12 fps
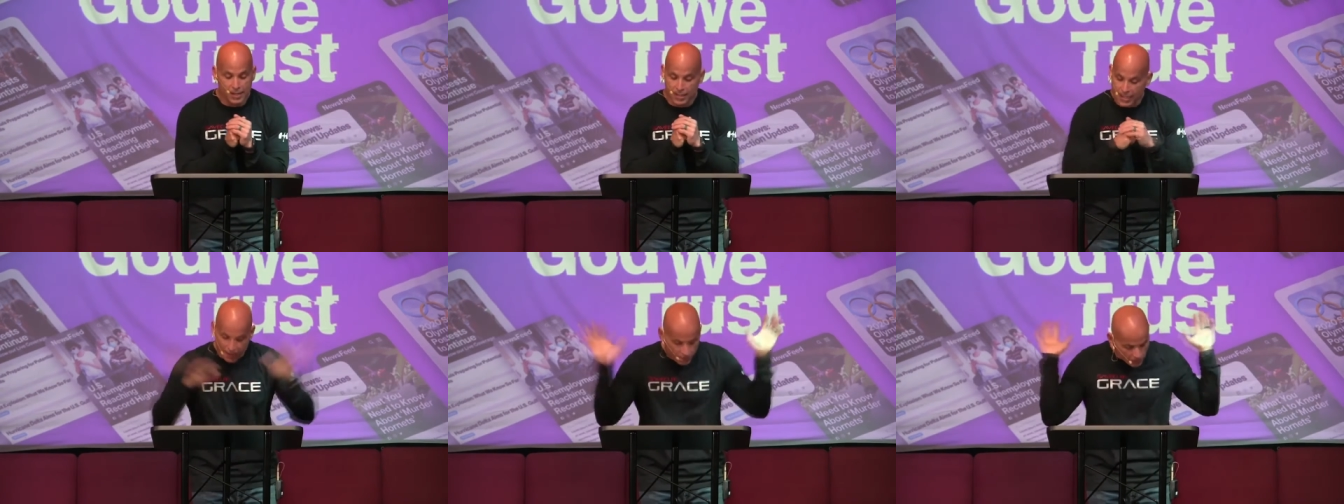
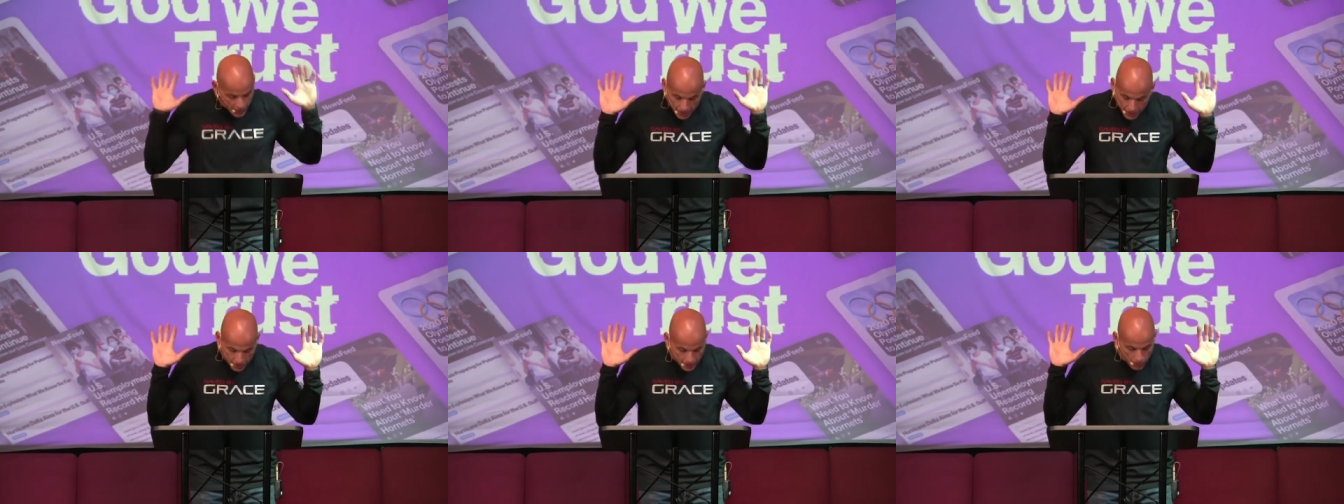let everybody
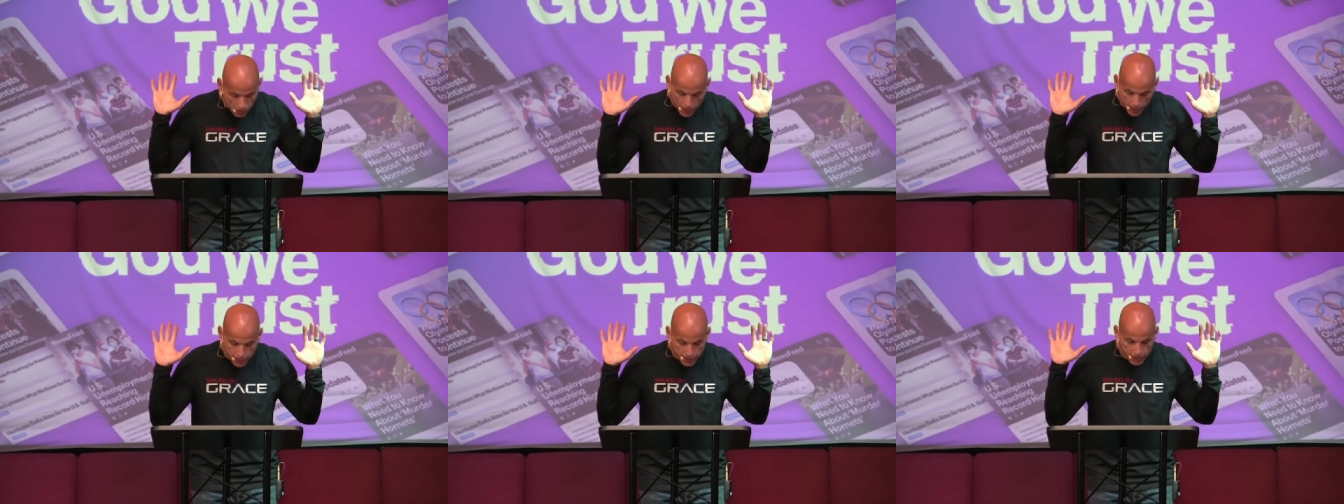do what they
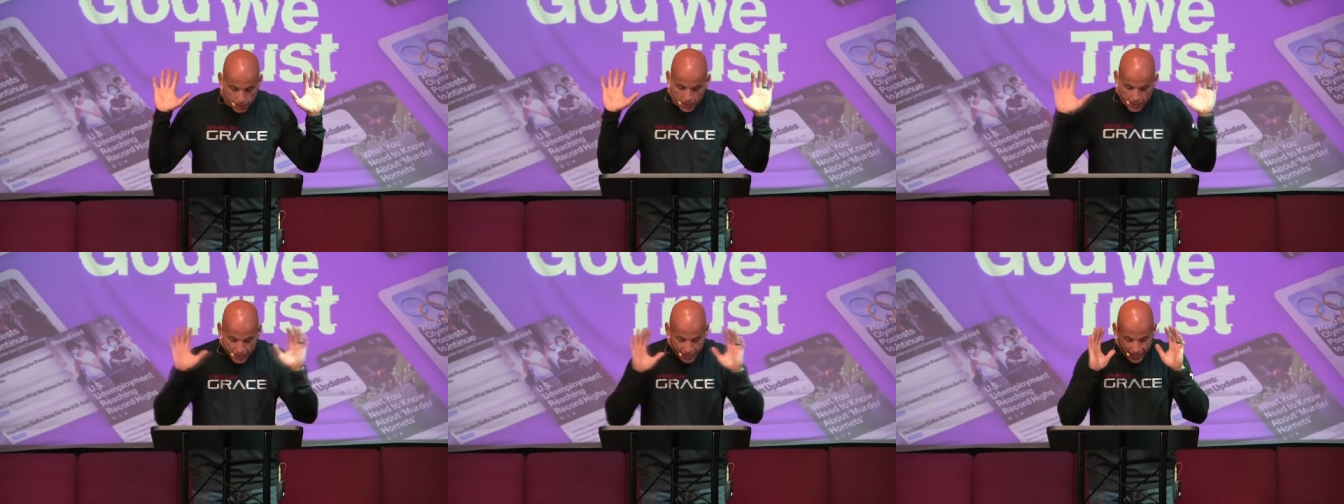want to do
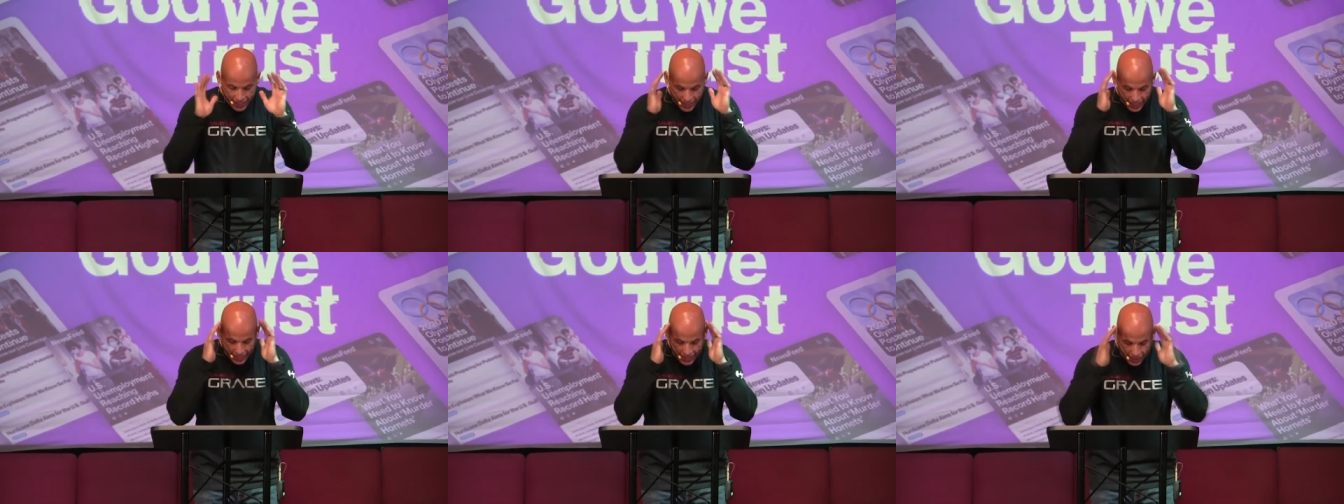and,
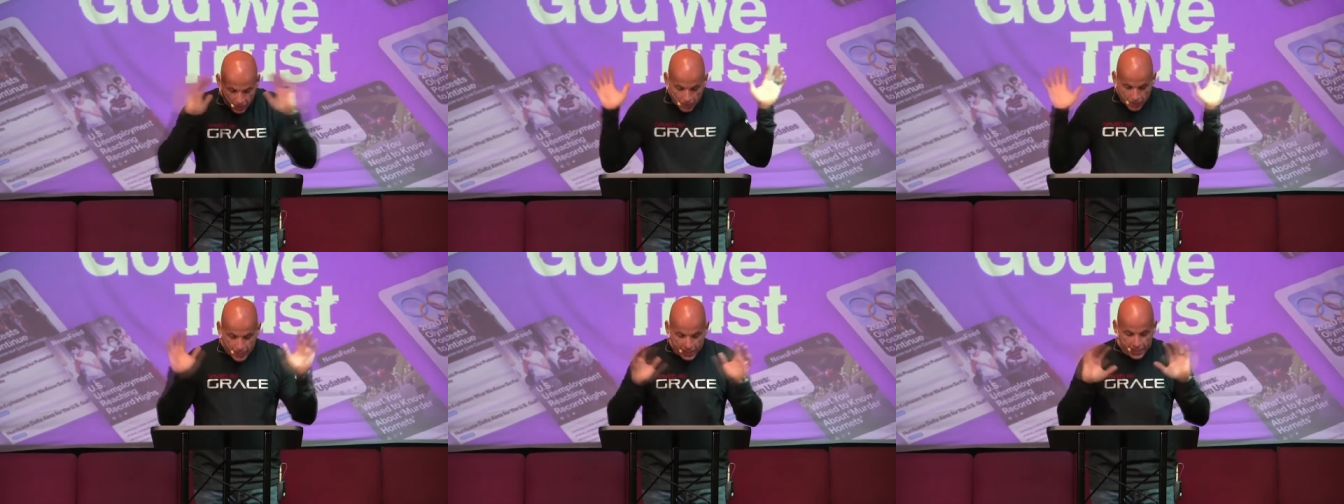and
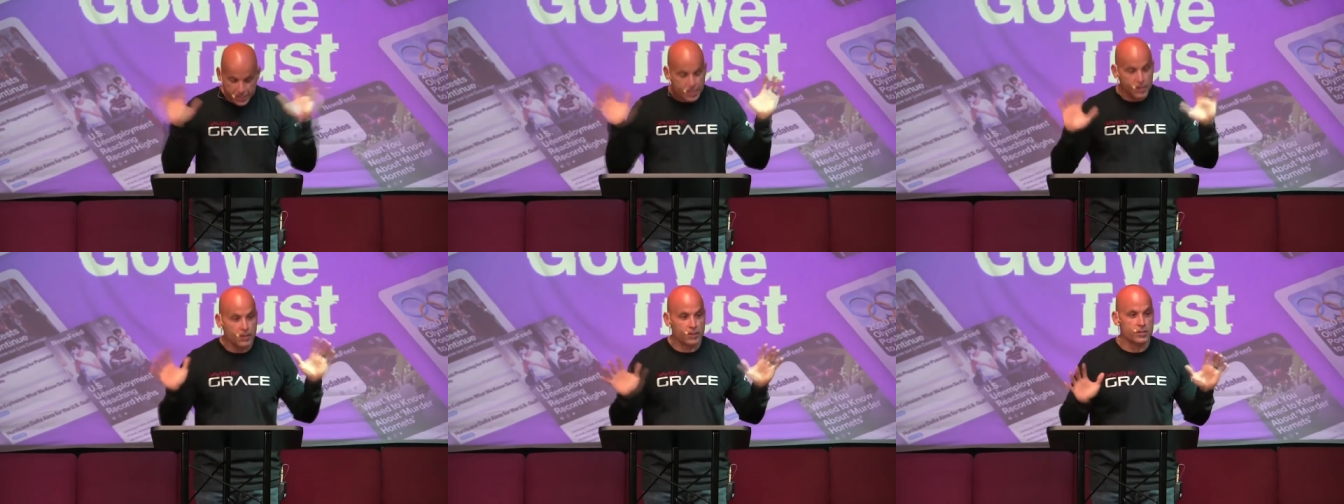ignore it and just
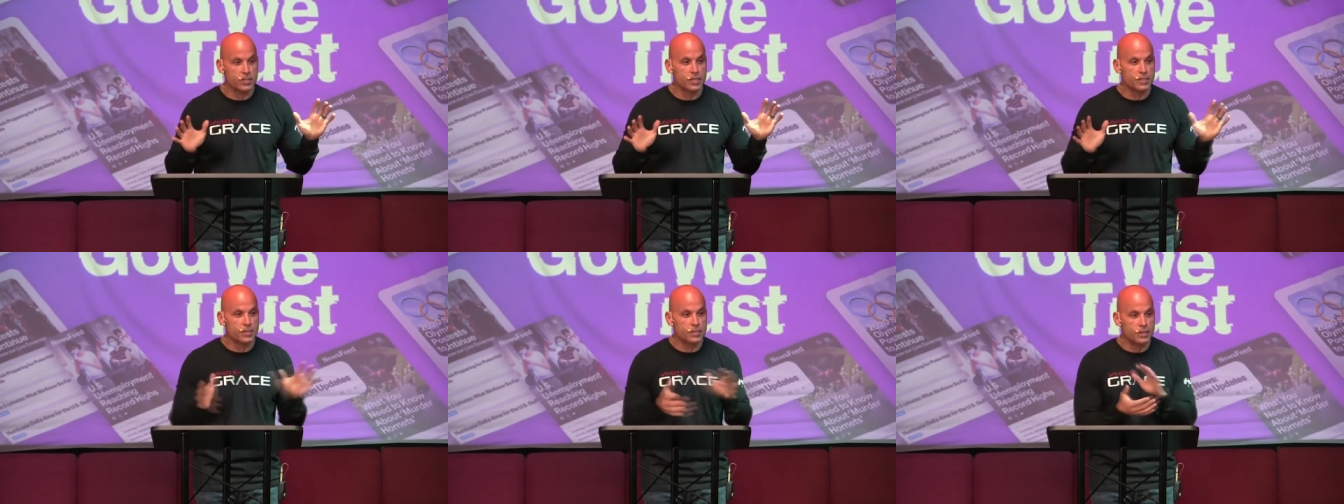get a little
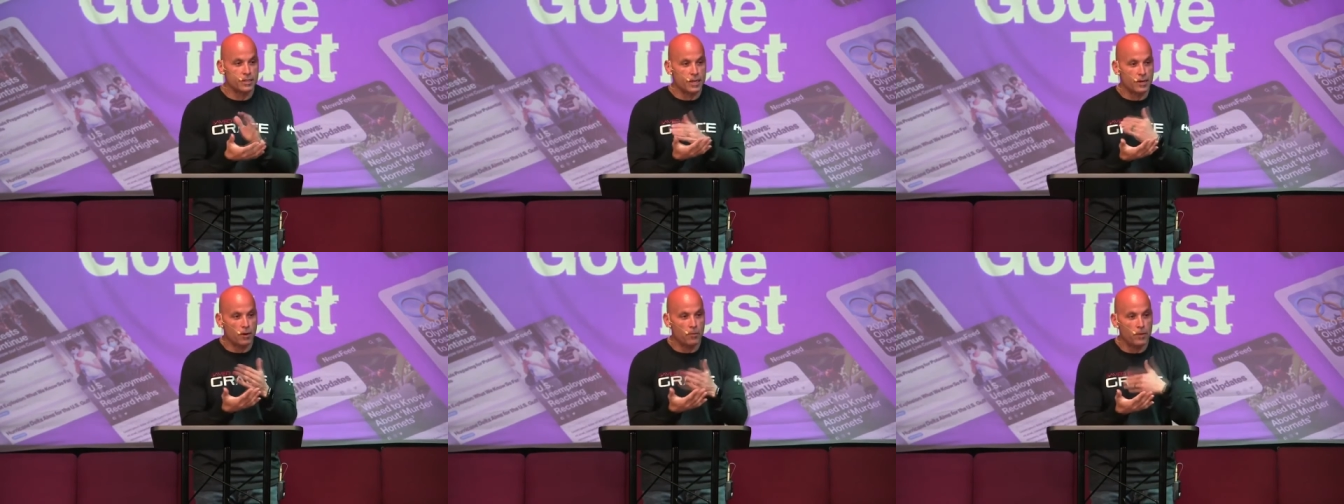Jesus and,
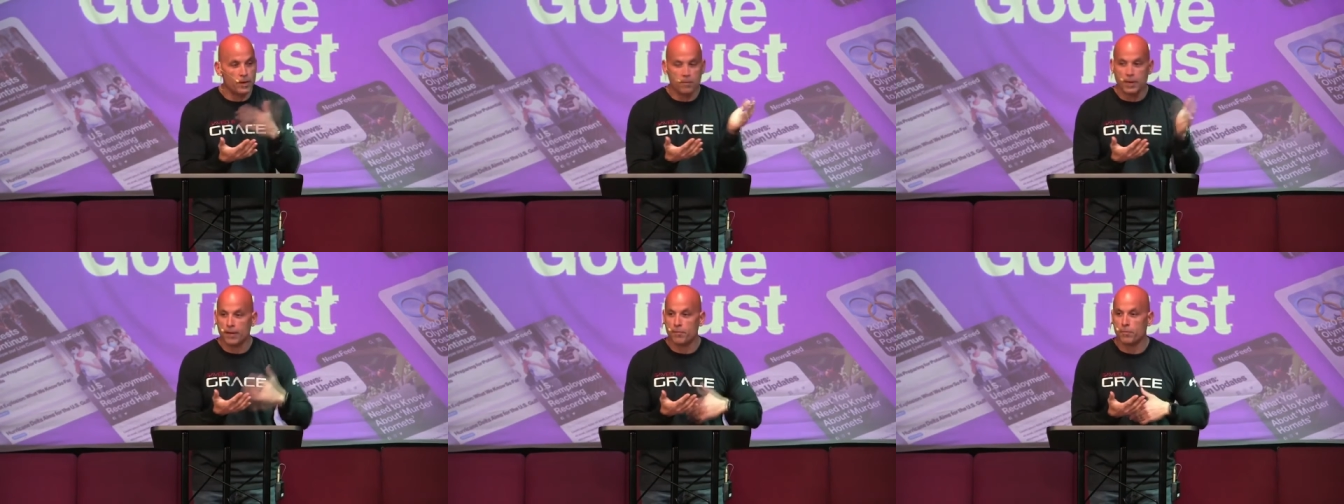and open up
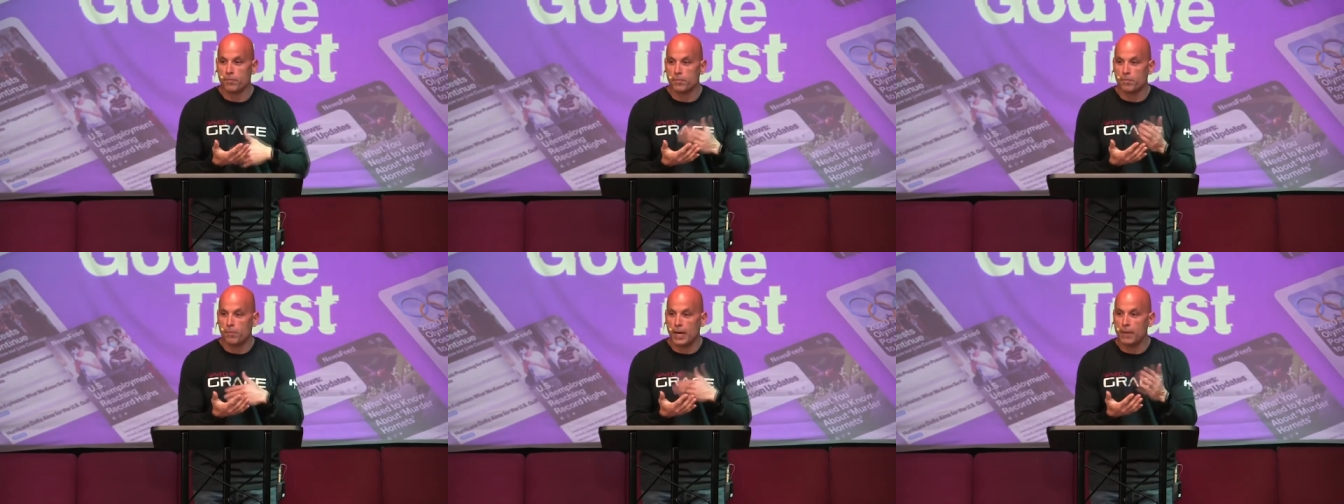my
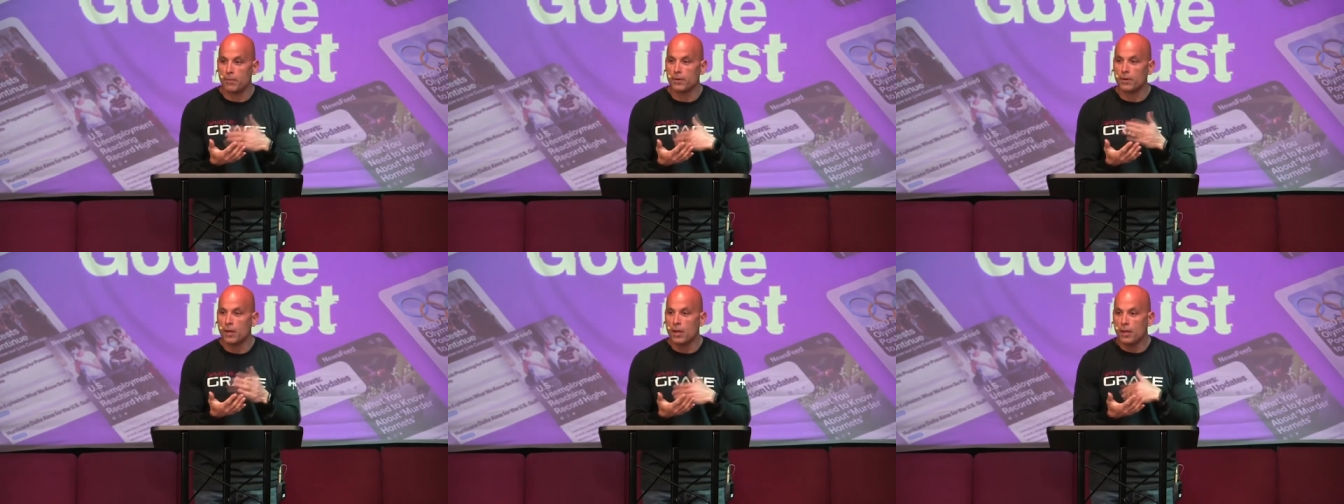Bible.